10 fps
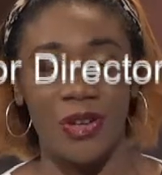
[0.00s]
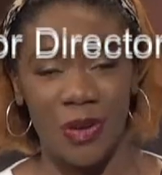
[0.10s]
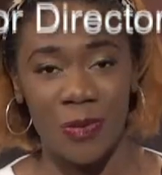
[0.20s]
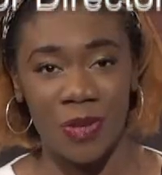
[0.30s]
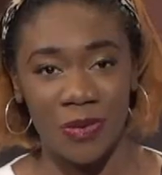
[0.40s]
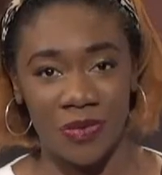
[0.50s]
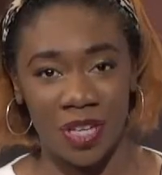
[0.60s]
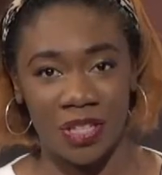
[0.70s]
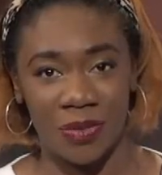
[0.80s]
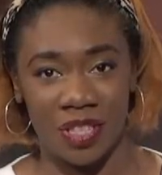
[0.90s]
don't be
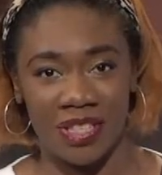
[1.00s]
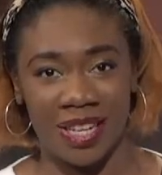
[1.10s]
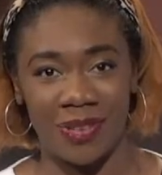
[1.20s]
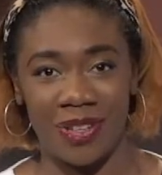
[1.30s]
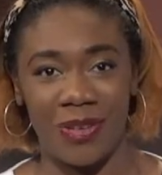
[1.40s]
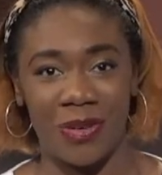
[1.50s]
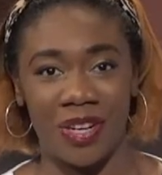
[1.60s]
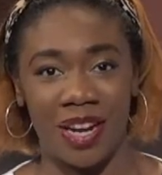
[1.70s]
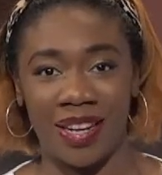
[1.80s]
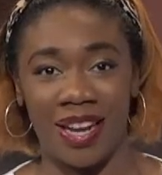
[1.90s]
afraid to reach out. You are
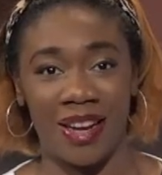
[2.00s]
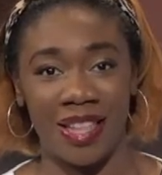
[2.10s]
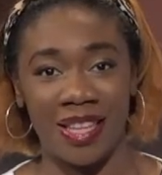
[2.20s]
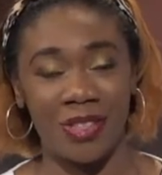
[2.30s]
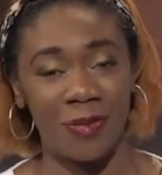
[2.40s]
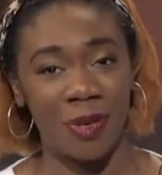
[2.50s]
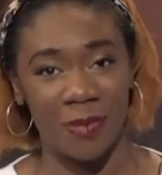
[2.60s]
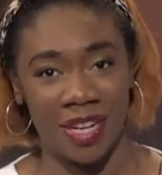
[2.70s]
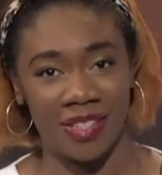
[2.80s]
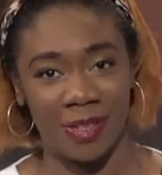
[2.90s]
not anything to be
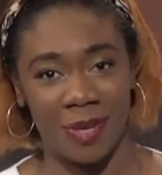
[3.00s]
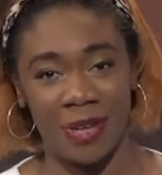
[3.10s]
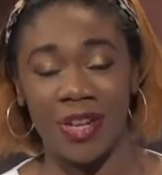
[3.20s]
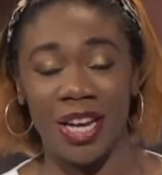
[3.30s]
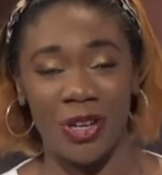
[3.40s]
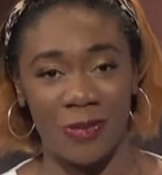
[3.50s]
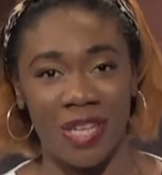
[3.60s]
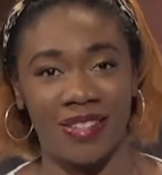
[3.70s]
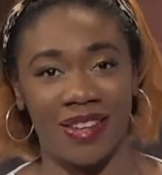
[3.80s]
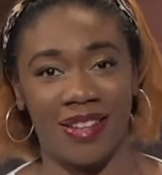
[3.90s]
embarrassed about, and your
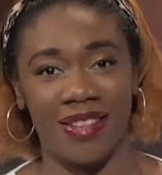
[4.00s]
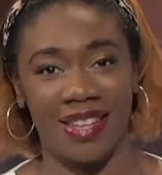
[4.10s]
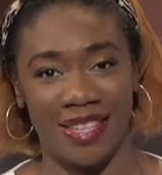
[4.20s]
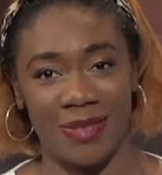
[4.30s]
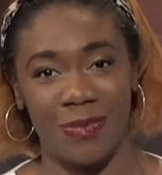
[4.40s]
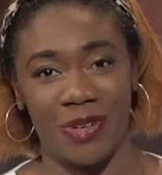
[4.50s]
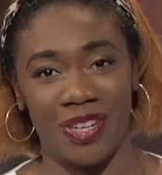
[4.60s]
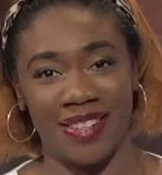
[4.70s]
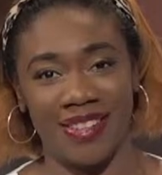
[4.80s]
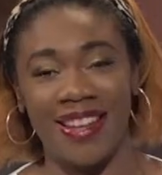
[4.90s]
mental health is
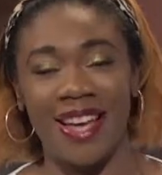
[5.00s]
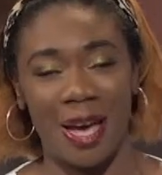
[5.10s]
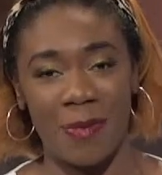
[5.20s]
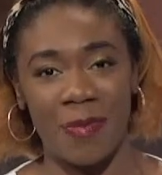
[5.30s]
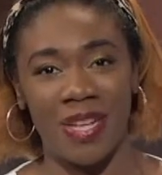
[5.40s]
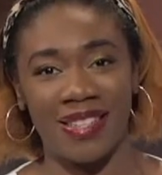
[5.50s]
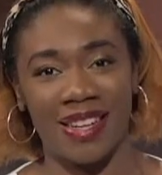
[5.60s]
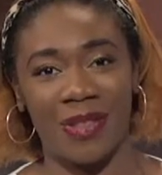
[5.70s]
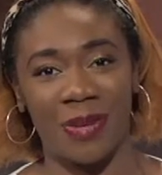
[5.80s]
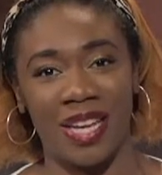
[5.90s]
important. Happy Mental
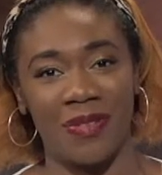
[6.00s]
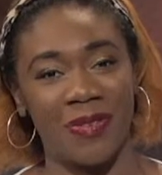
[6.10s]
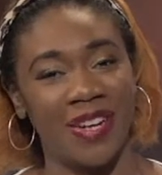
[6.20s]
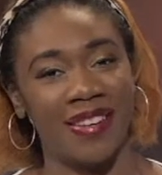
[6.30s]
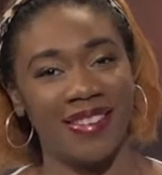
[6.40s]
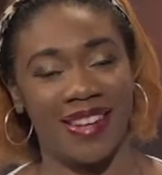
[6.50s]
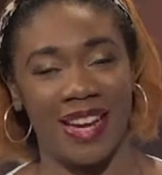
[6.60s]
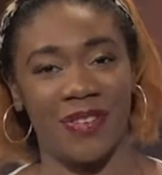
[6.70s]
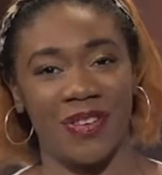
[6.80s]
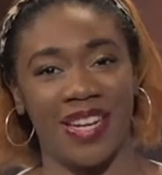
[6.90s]
Health Week, everyone, and
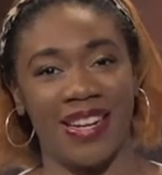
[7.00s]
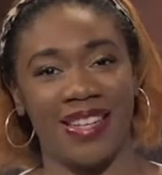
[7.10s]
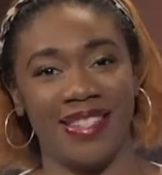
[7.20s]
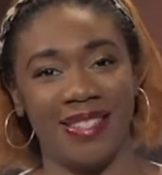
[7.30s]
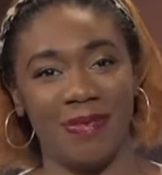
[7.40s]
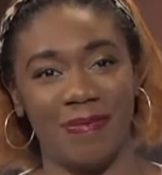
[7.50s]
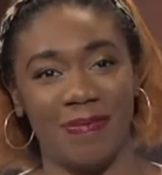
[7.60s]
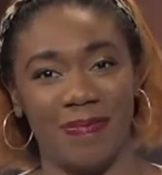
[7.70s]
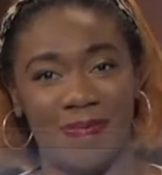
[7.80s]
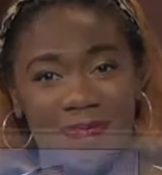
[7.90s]
have a great night.